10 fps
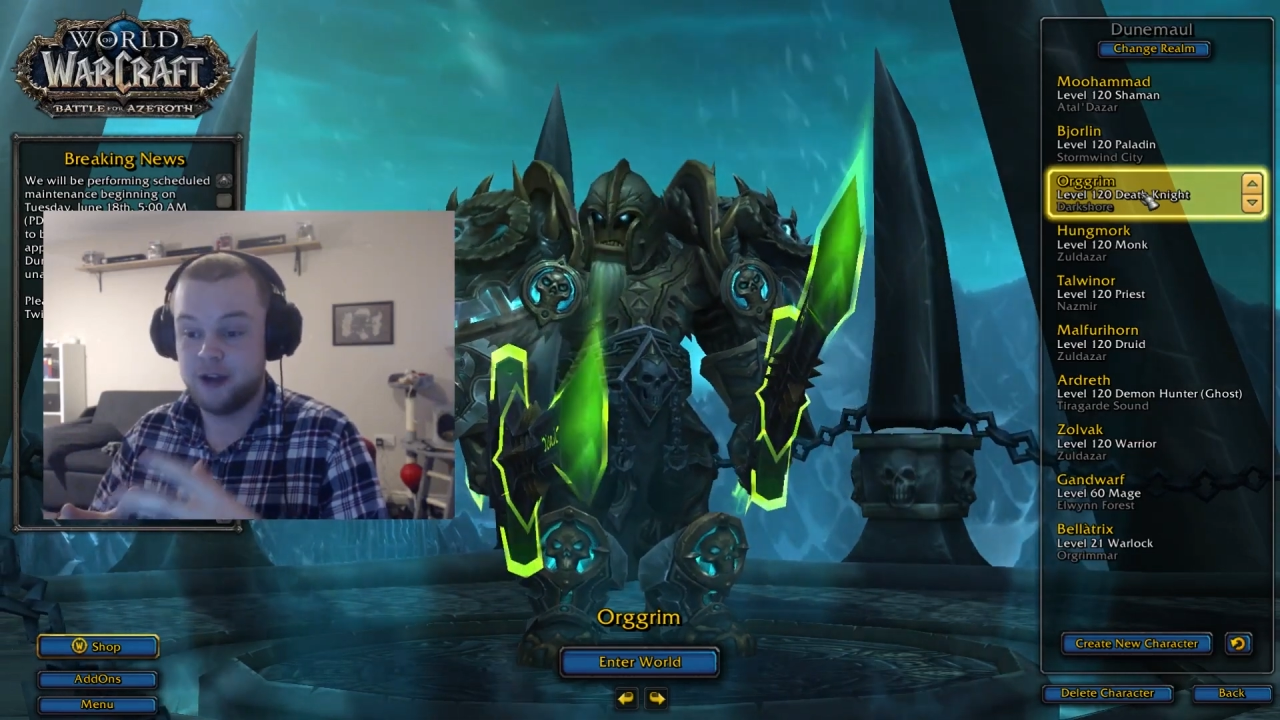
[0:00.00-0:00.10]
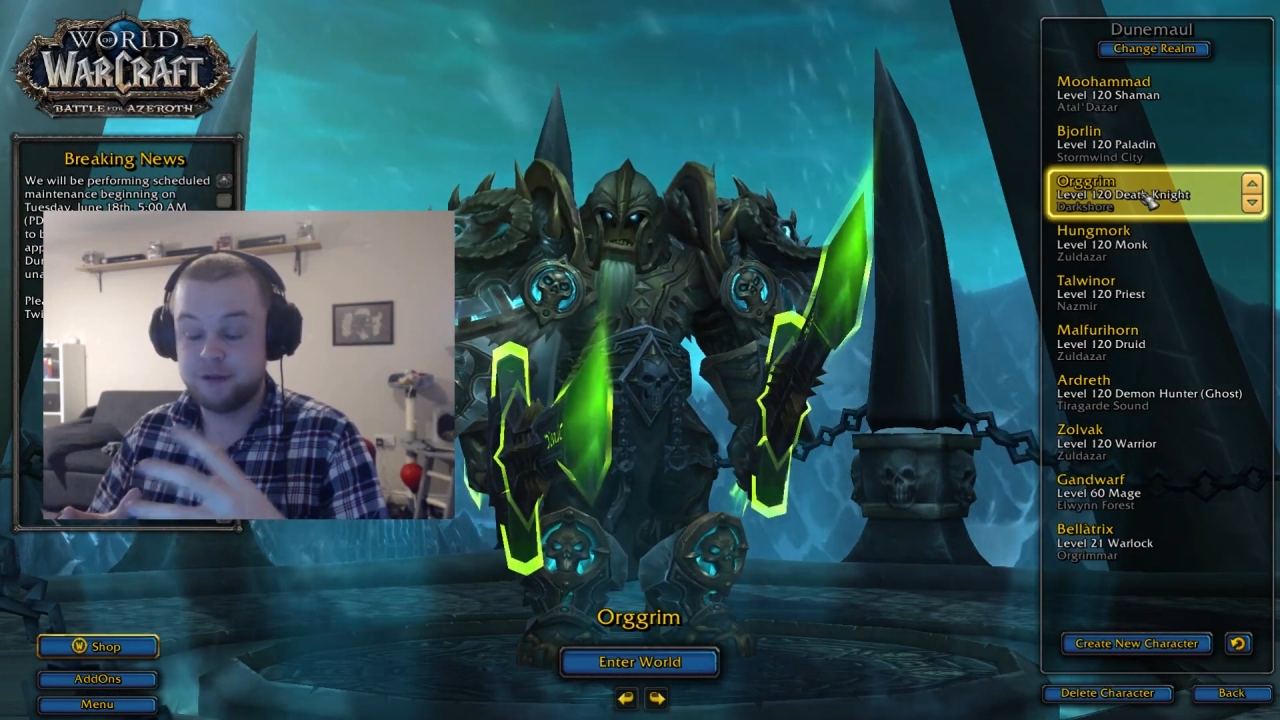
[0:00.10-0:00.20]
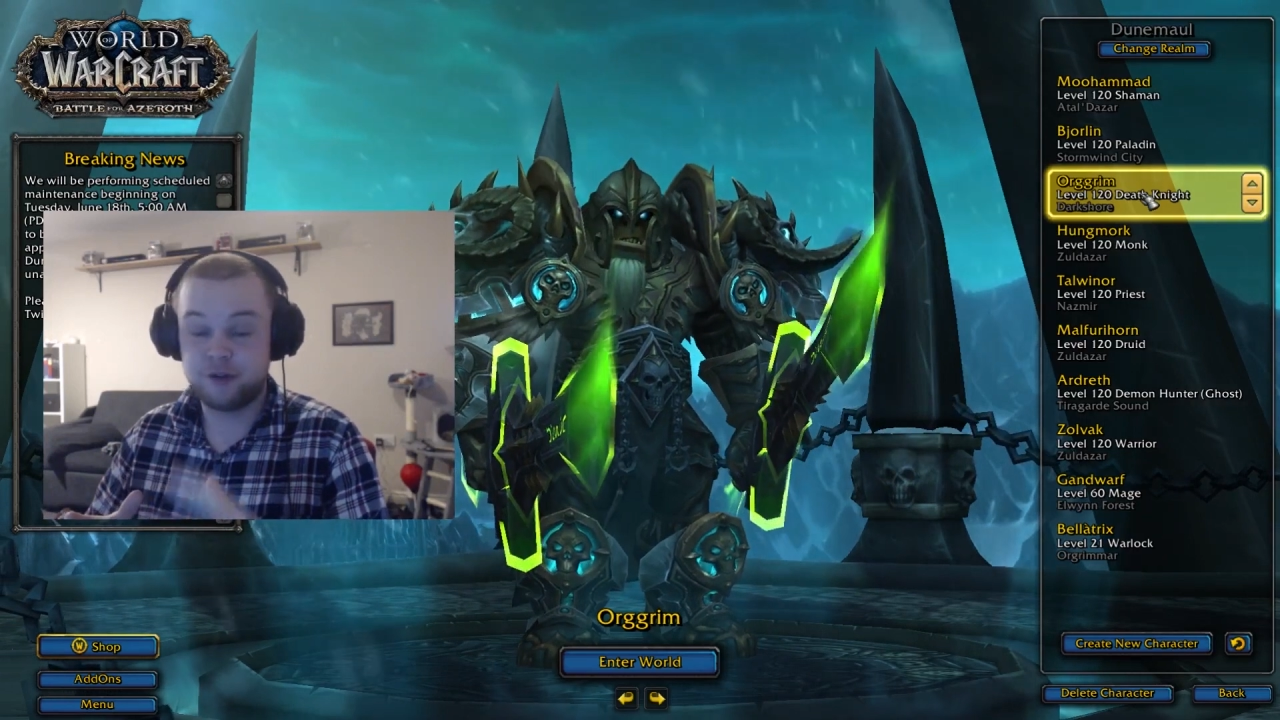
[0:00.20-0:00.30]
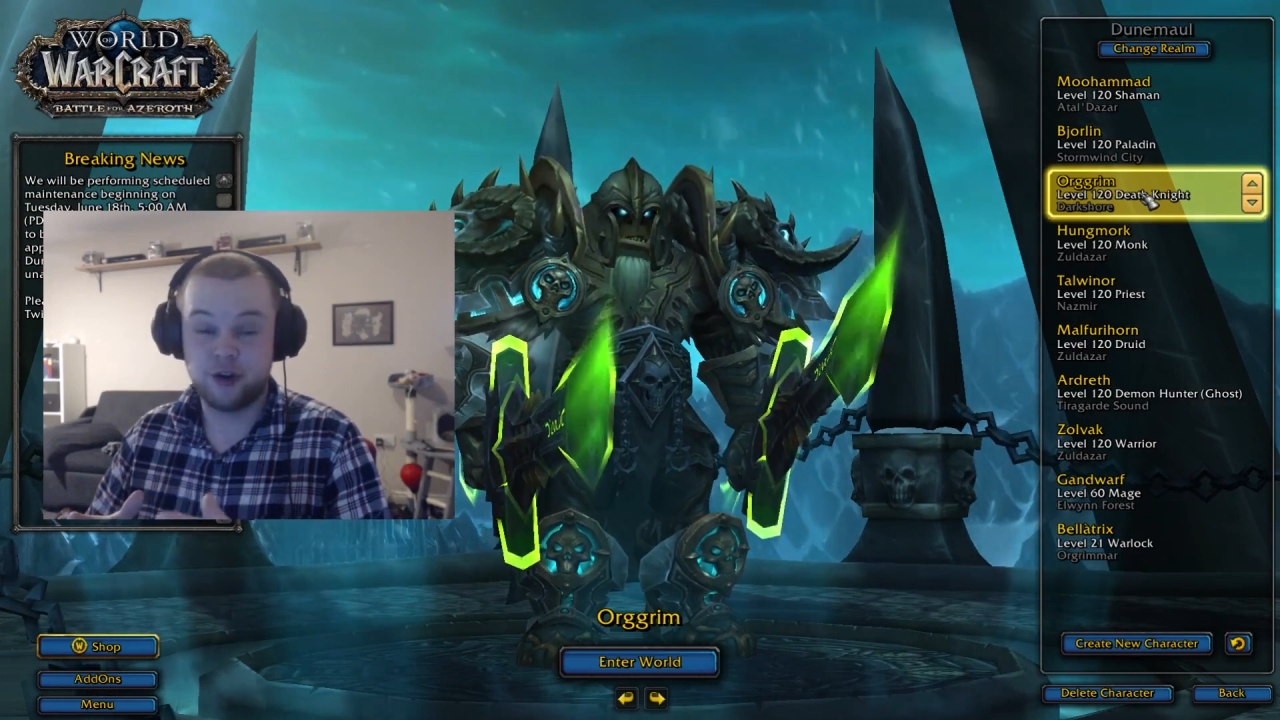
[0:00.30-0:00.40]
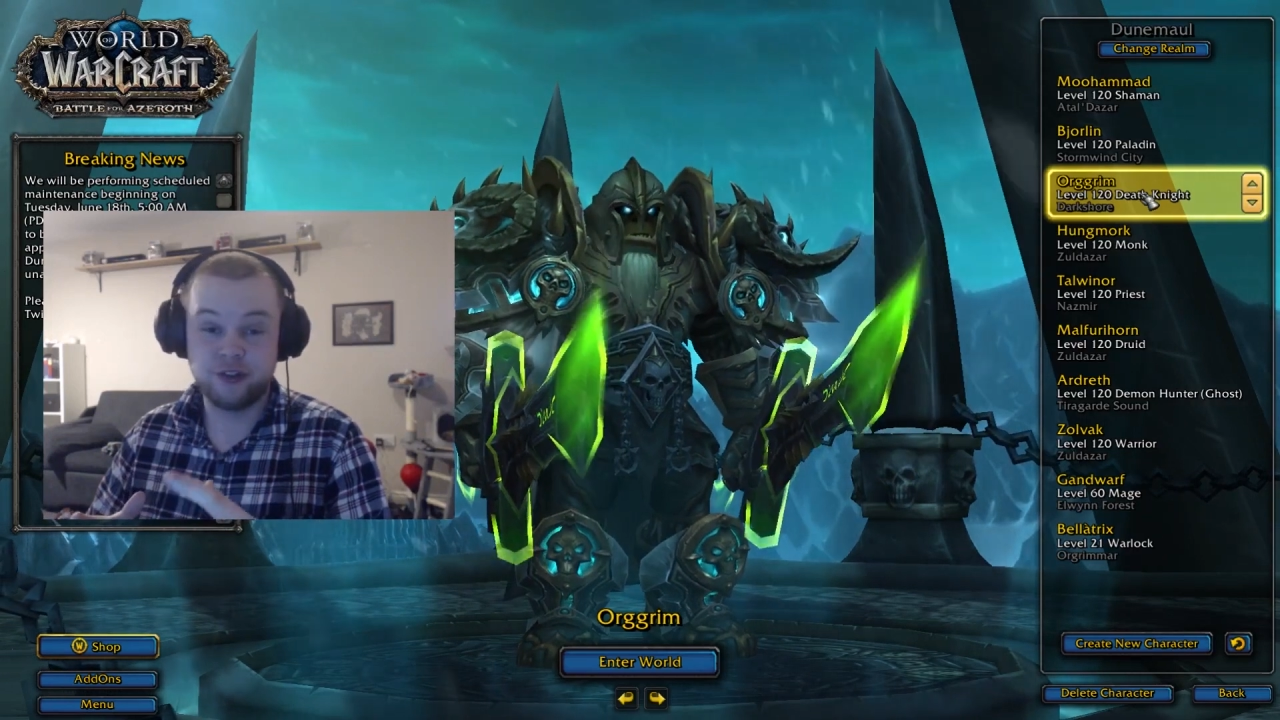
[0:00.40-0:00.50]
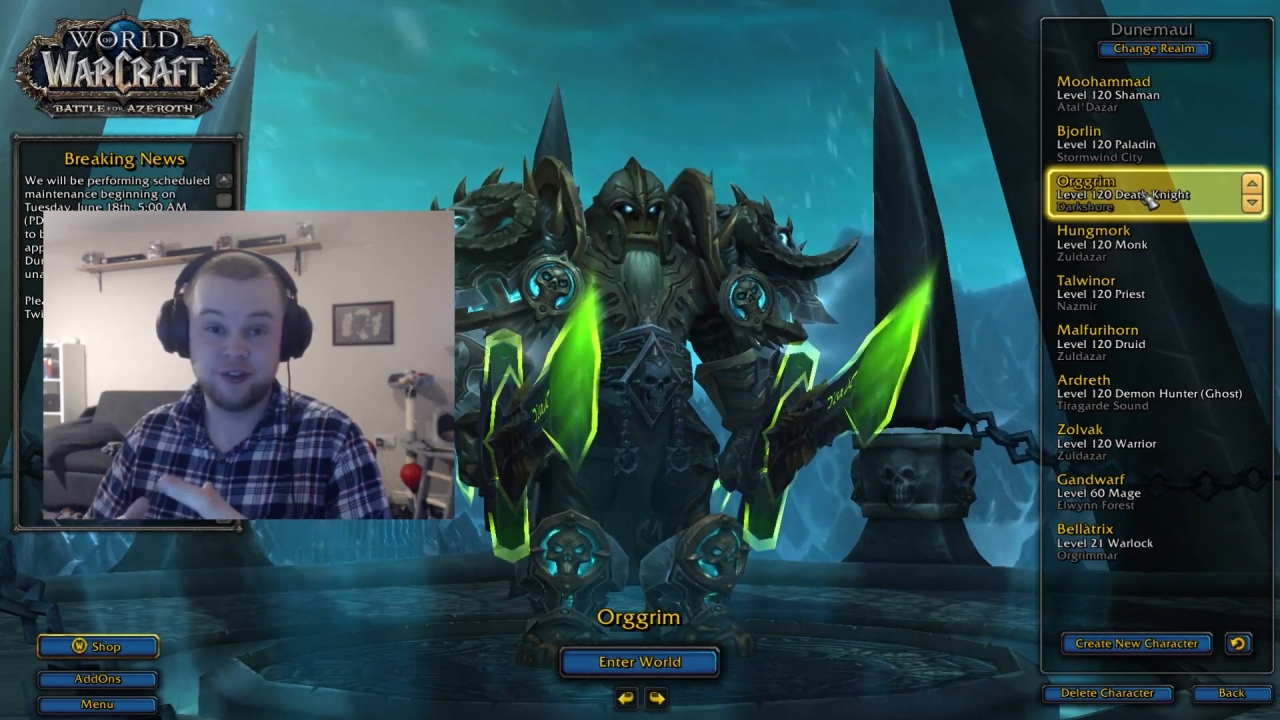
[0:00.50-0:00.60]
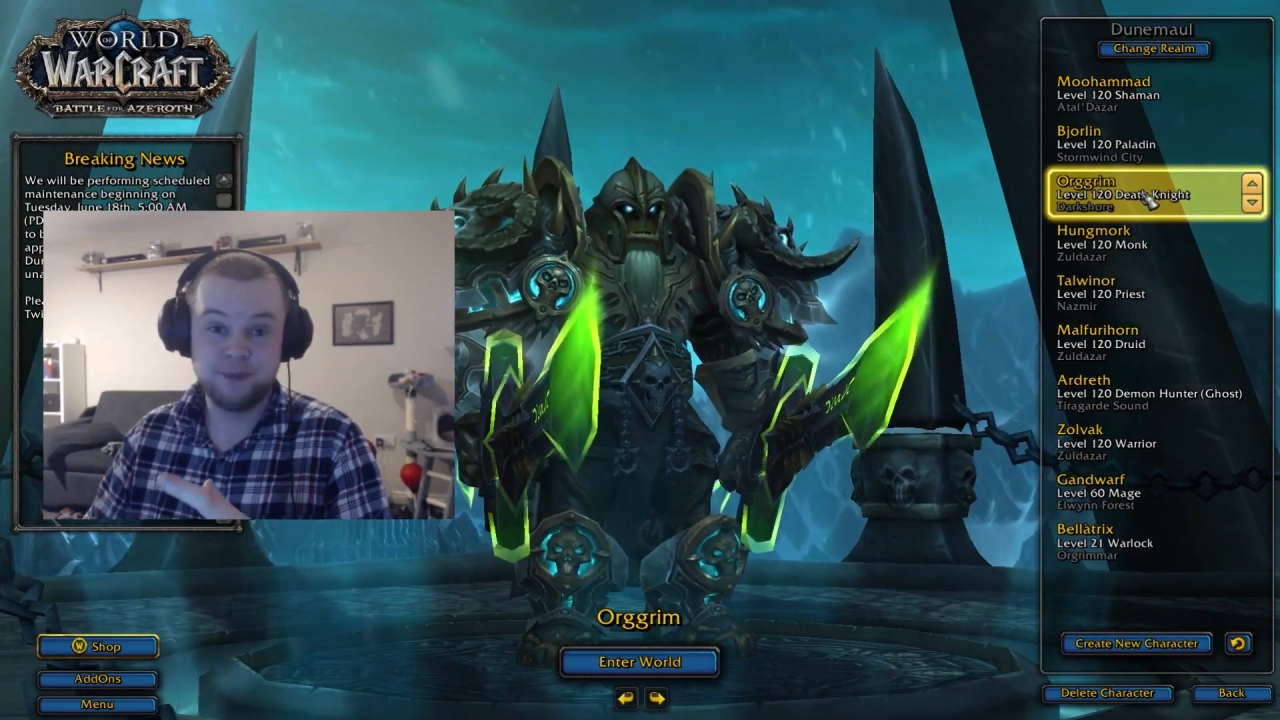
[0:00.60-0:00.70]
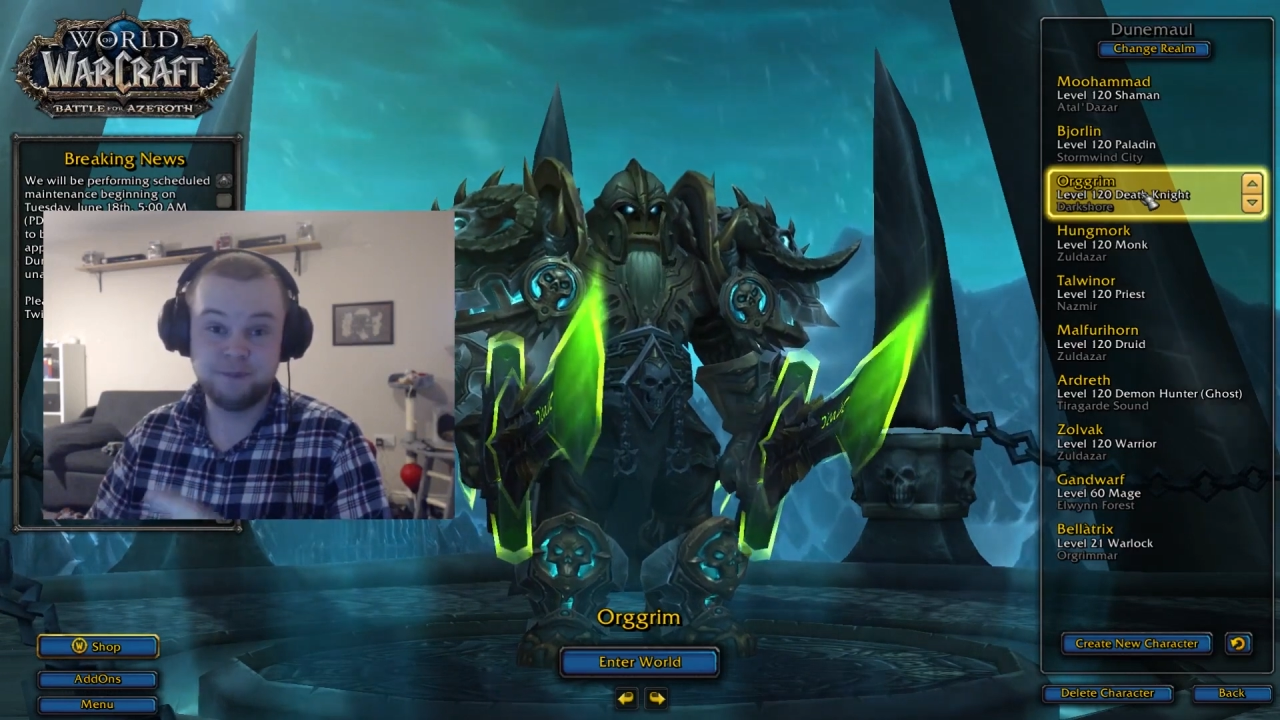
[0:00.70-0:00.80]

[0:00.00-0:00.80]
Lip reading: Frost.